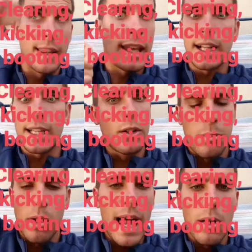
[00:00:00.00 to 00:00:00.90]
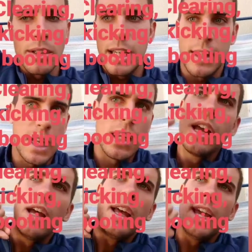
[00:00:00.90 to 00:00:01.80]
Can they clear the ball out? Can they
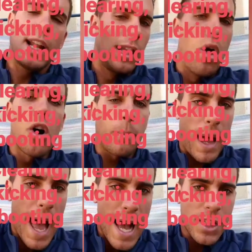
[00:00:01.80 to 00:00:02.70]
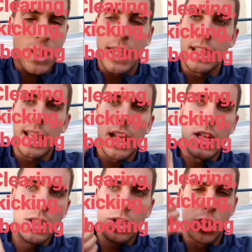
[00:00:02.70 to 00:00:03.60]
hit a long pass? Can
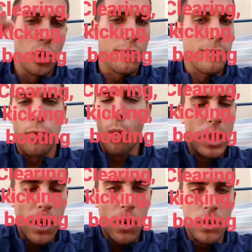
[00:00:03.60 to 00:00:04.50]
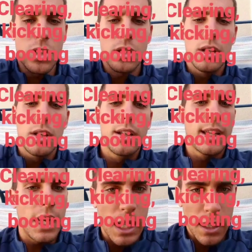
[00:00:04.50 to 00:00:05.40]
they shoot from 40 yards?
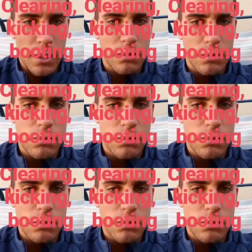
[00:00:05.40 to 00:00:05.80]
Kicking.